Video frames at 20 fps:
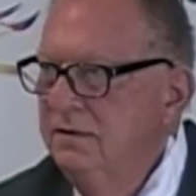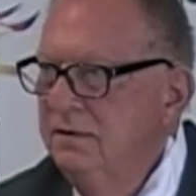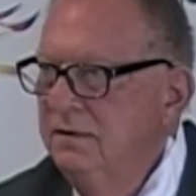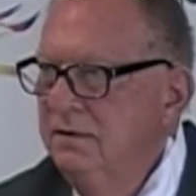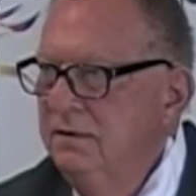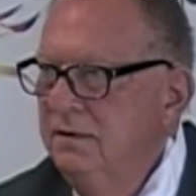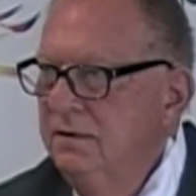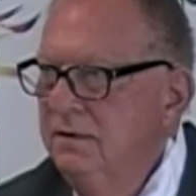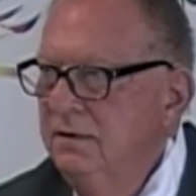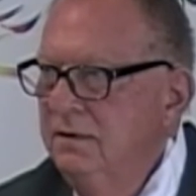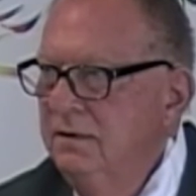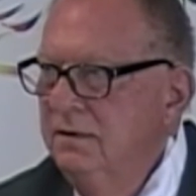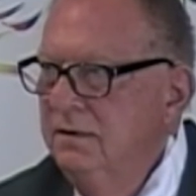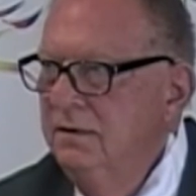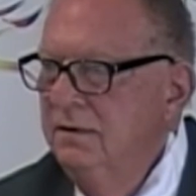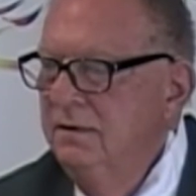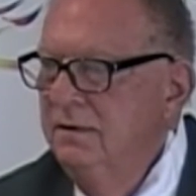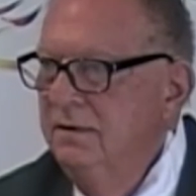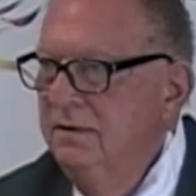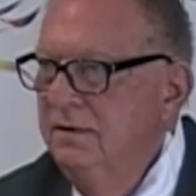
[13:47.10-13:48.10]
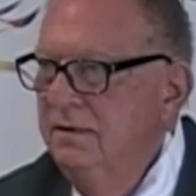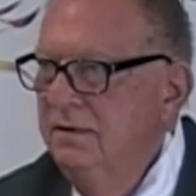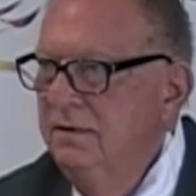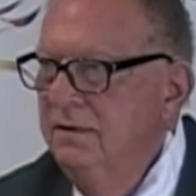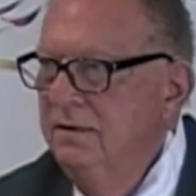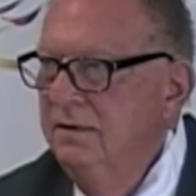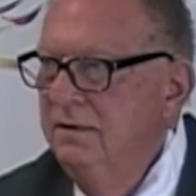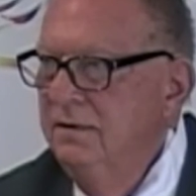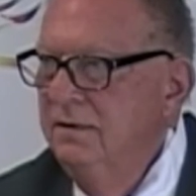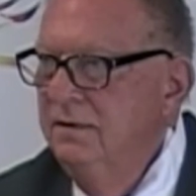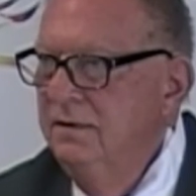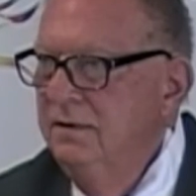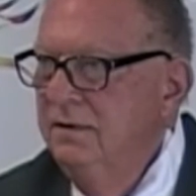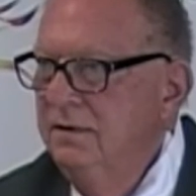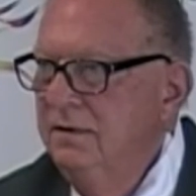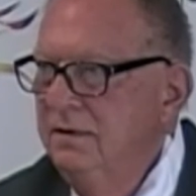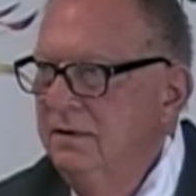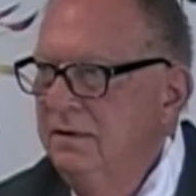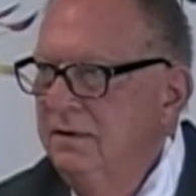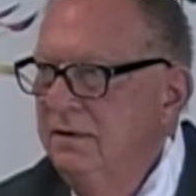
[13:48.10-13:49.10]

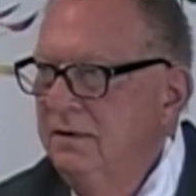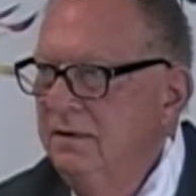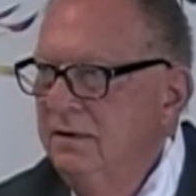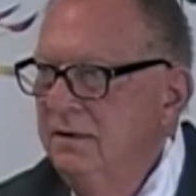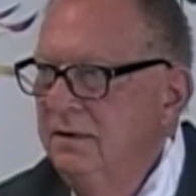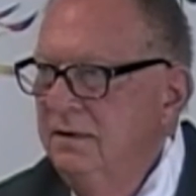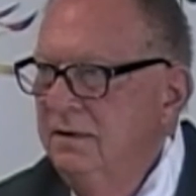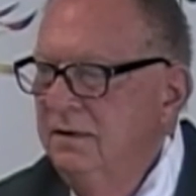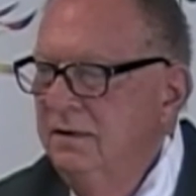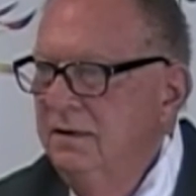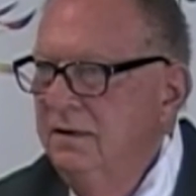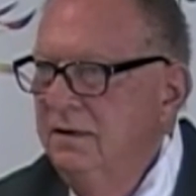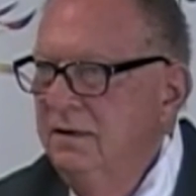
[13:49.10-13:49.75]
Nothing is said.